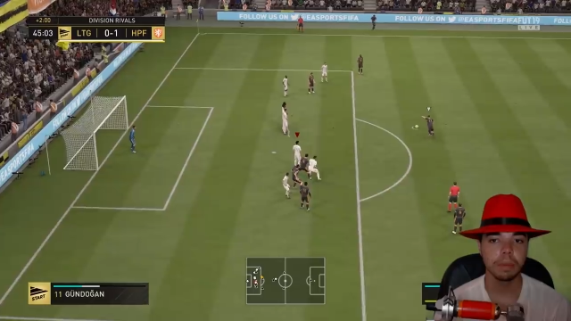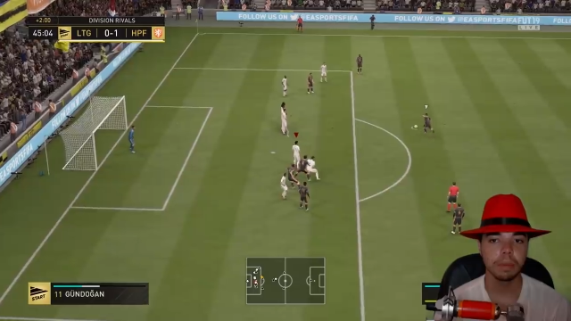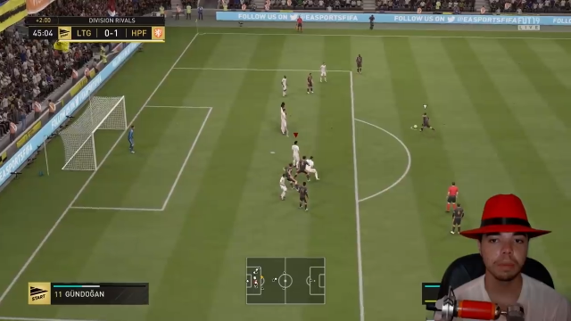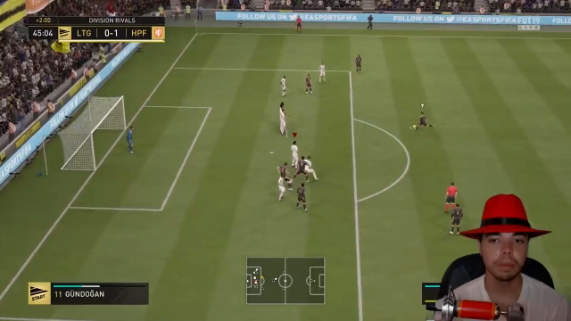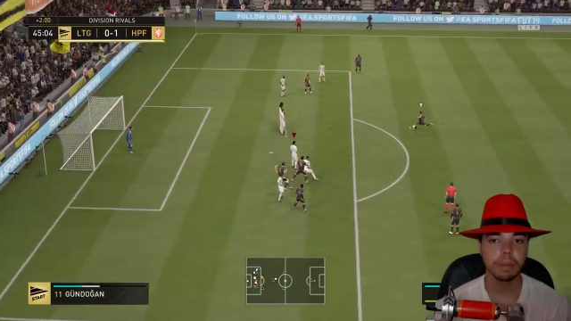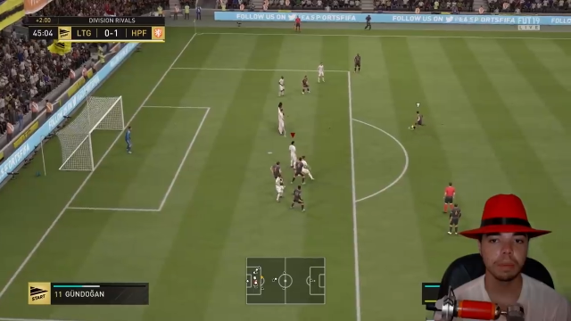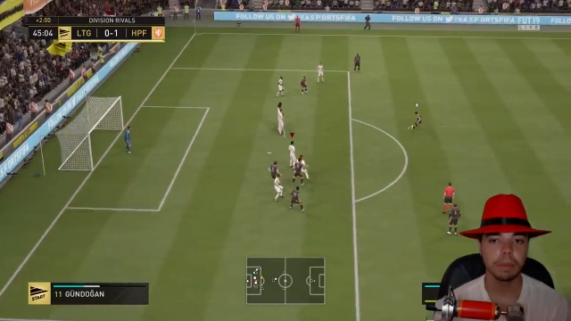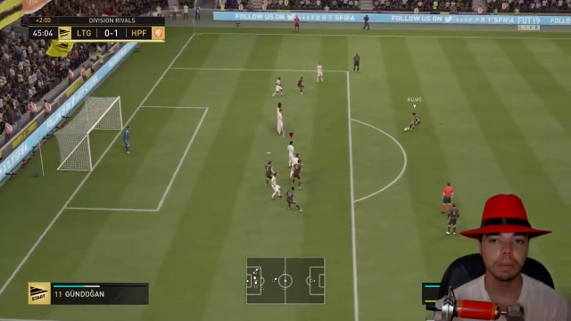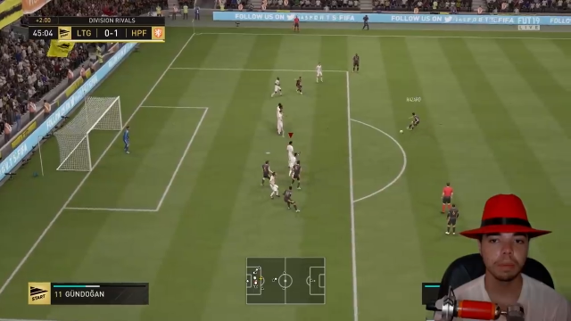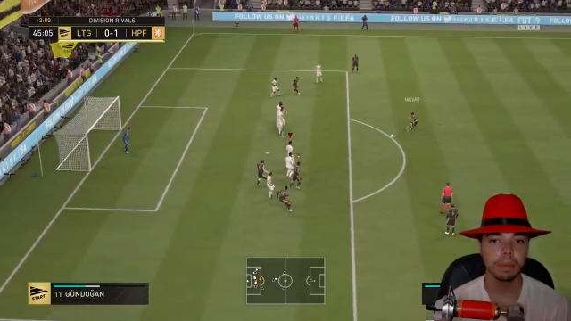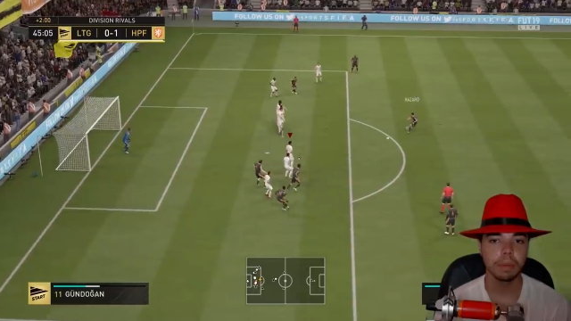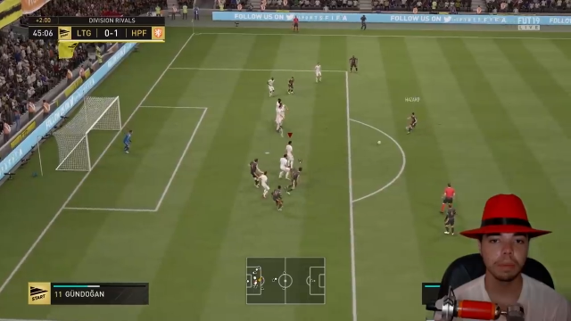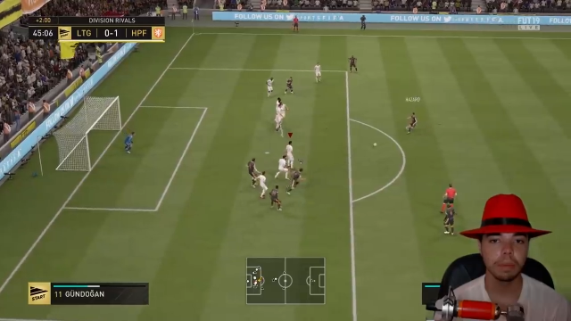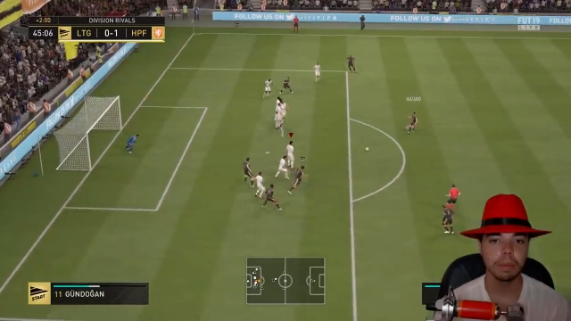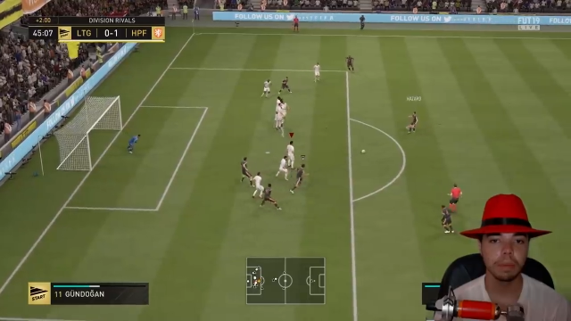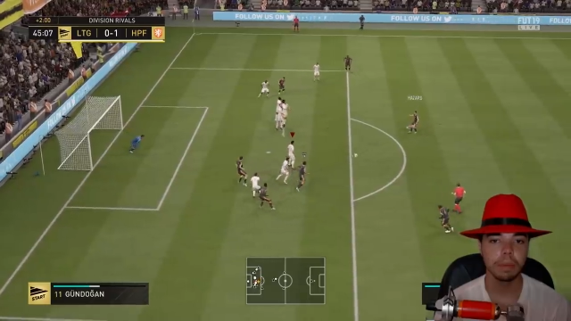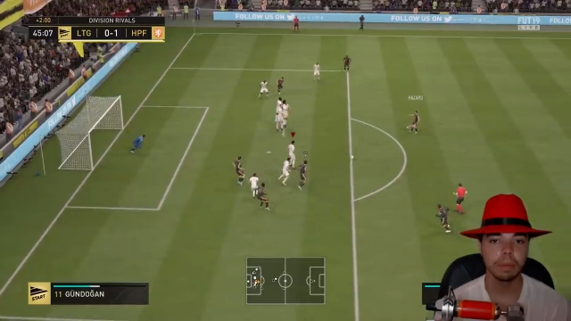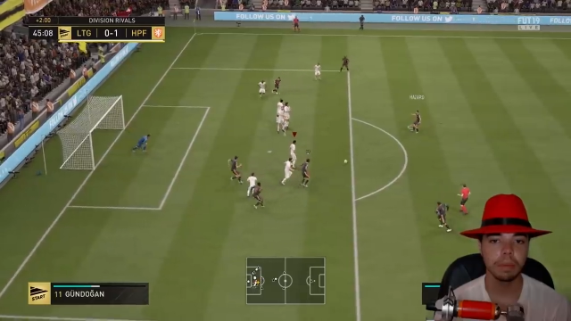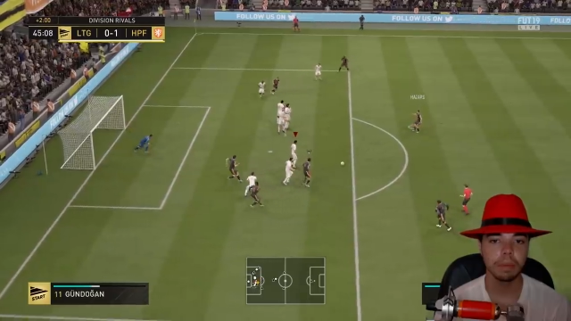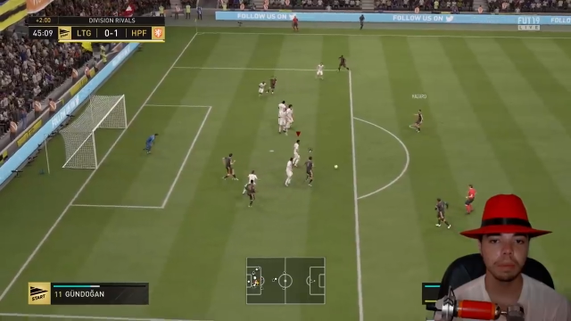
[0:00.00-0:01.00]

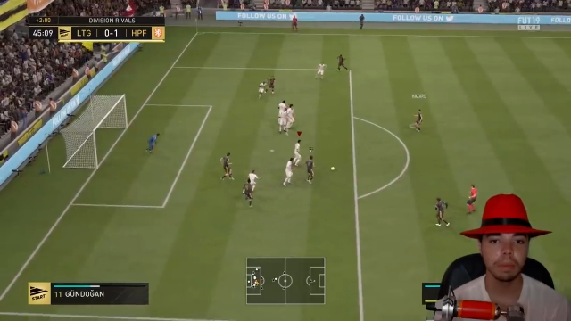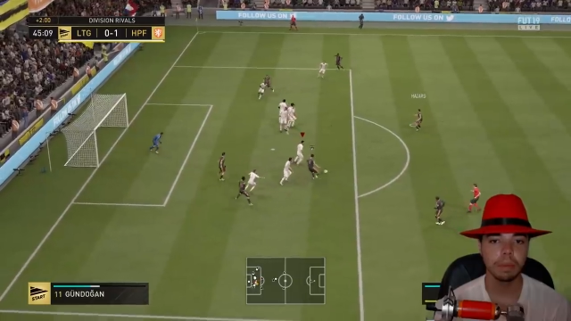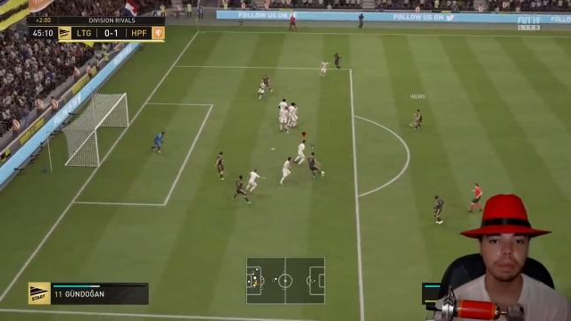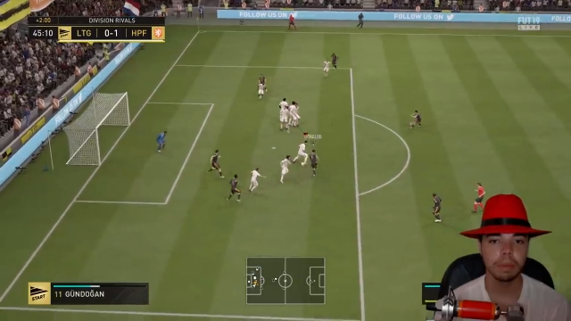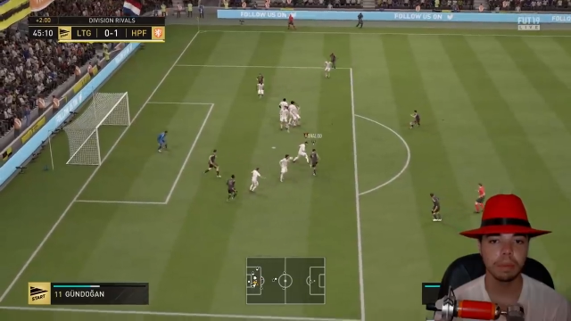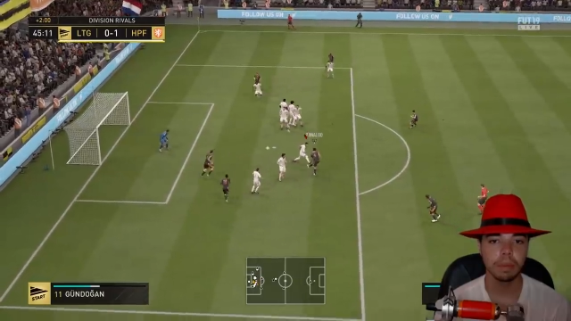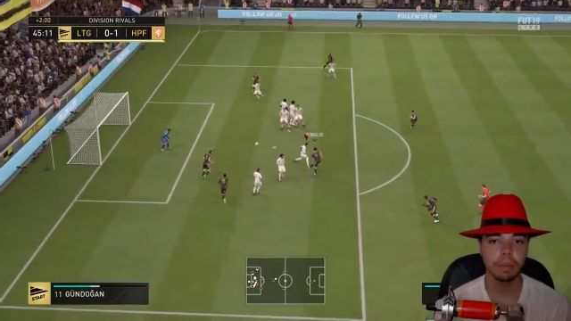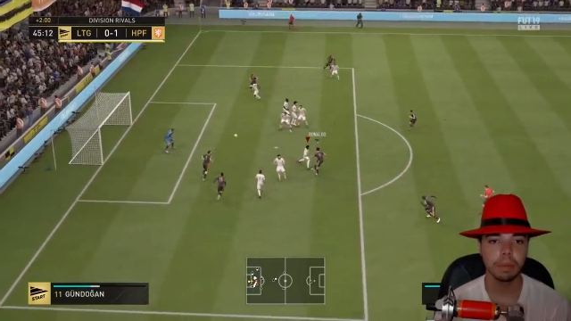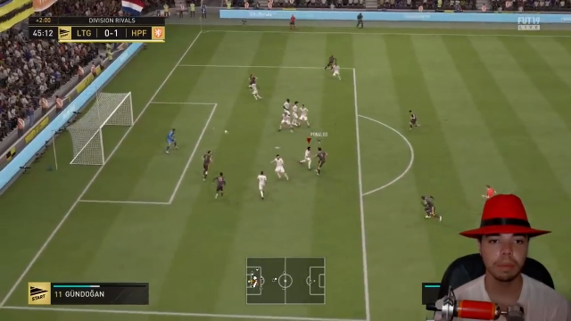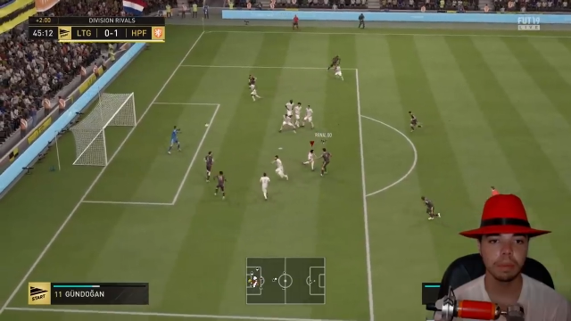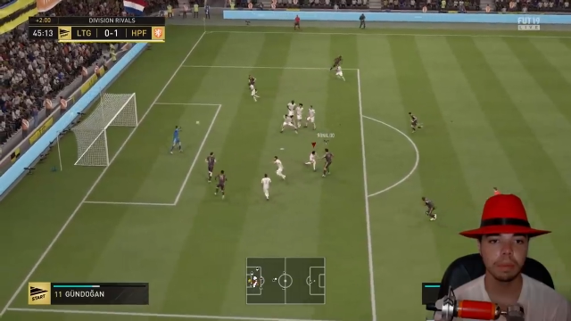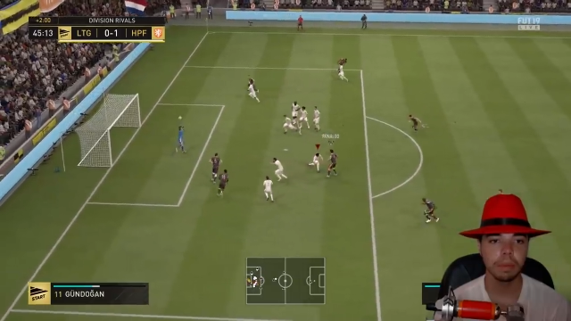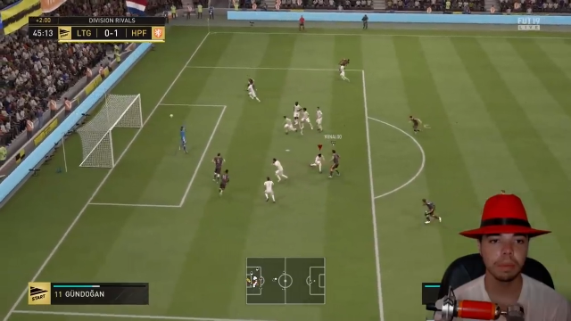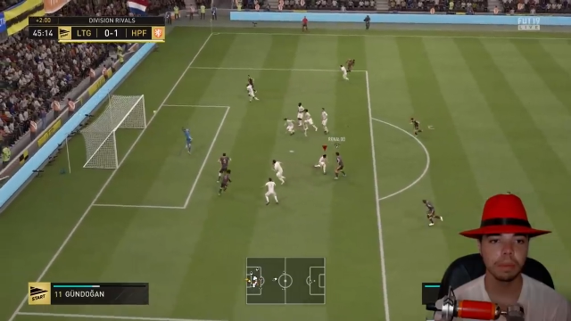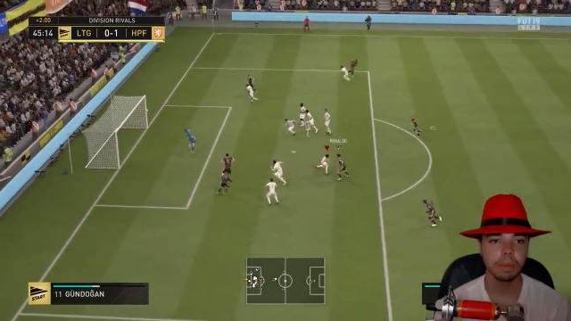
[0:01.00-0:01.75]
Nothing is said.